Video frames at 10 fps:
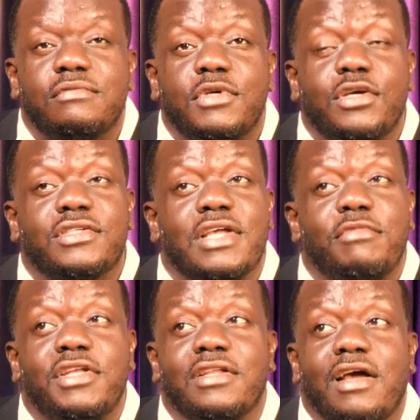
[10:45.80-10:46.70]
Because, I
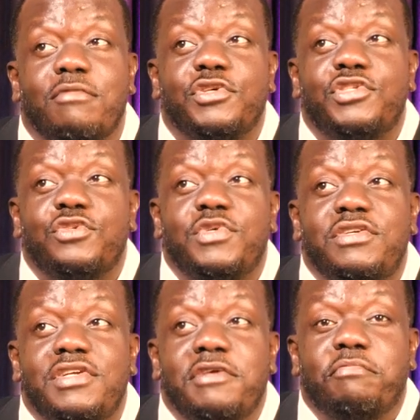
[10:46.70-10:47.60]
mean, how much do we
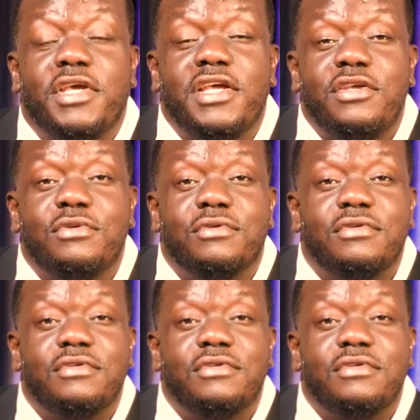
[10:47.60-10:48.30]
really pay you?